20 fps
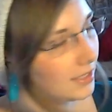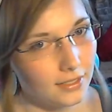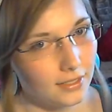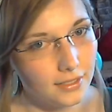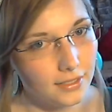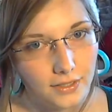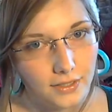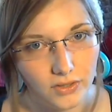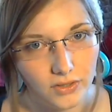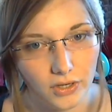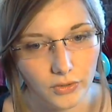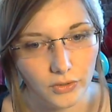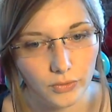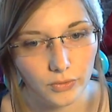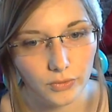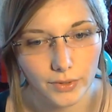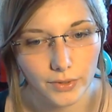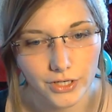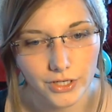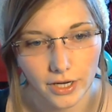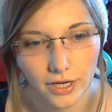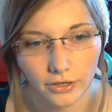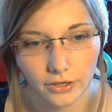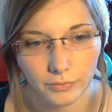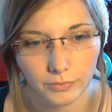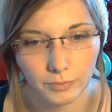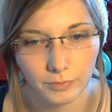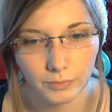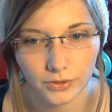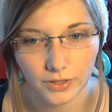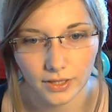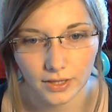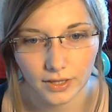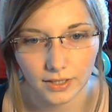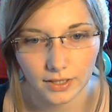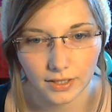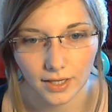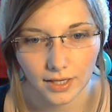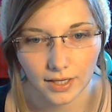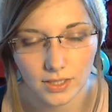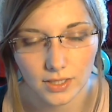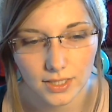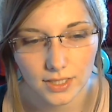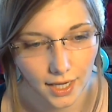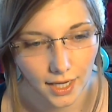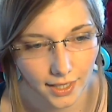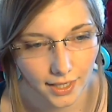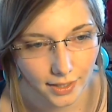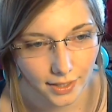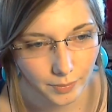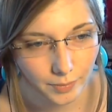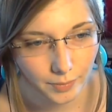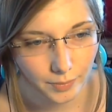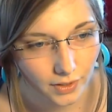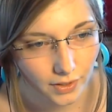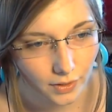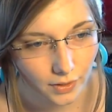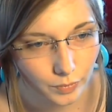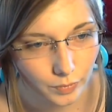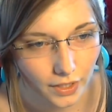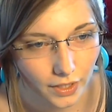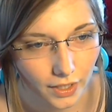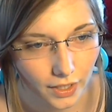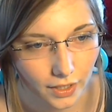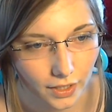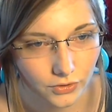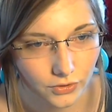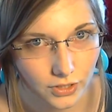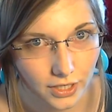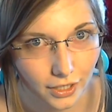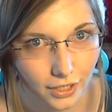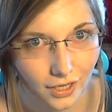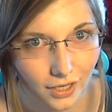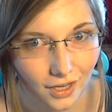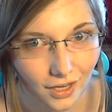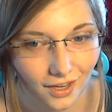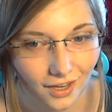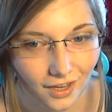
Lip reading: today, so I really wish I could be doing this outside, but that would be kind of tricky.